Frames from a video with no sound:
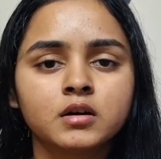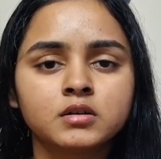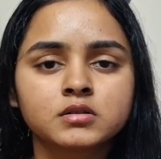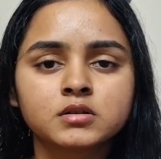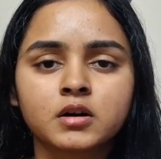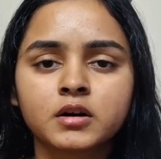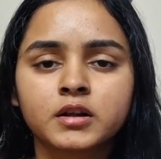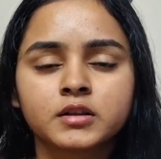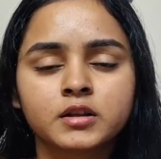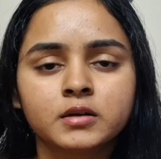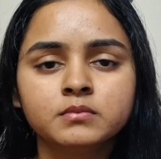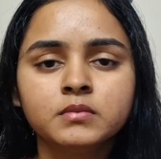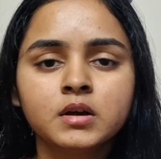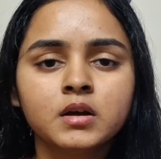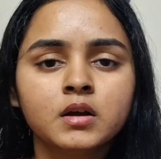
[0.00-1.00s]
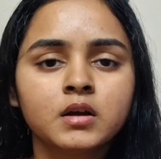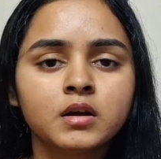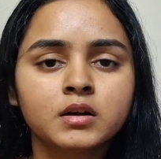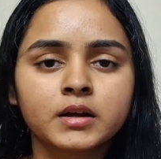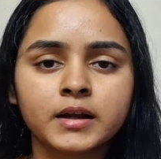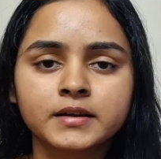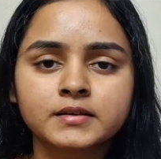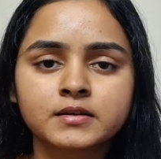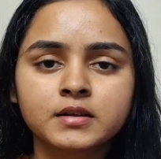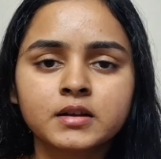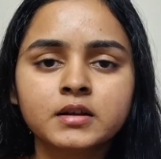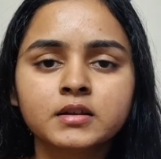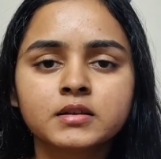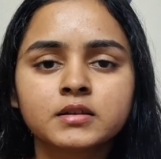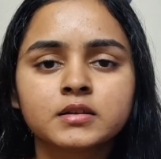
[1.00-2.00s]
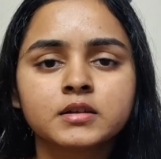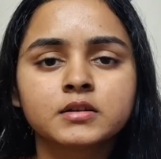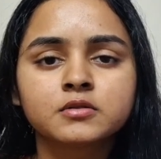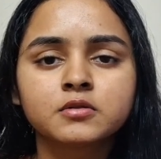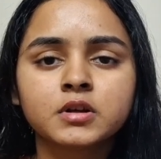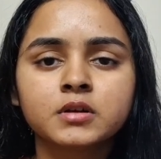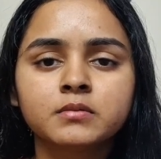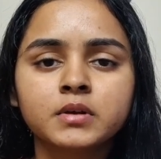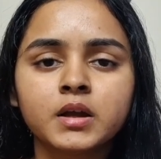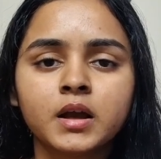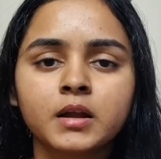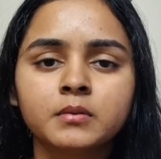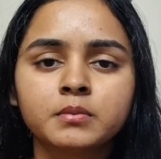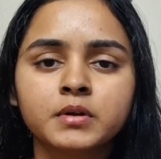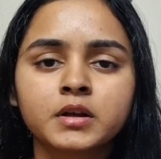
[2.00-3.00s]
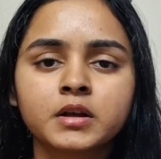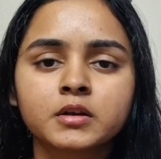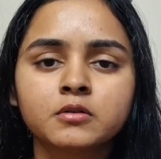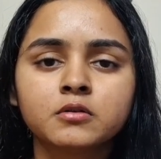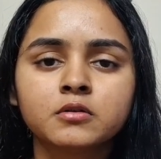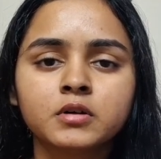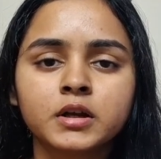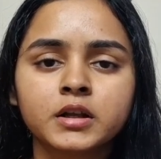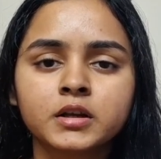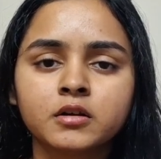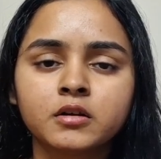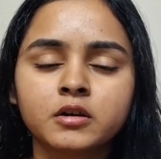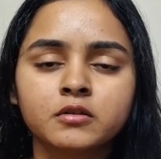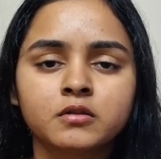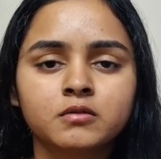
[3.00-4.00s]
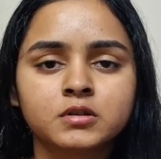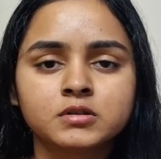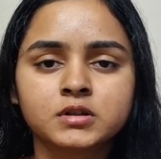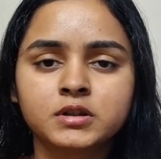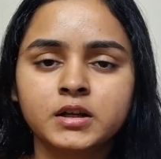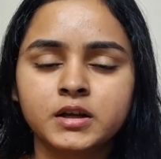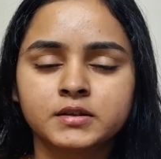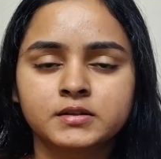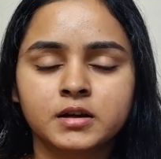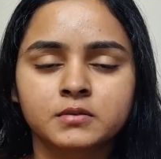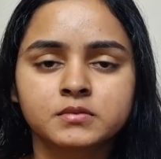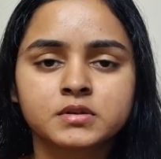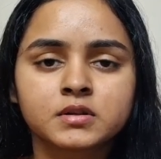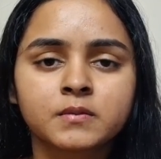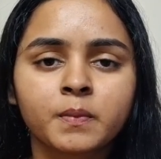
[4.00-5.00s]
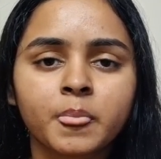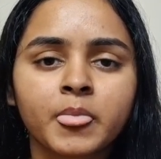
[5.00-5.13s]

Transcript: study them nicely. This will be helping you in your university exams.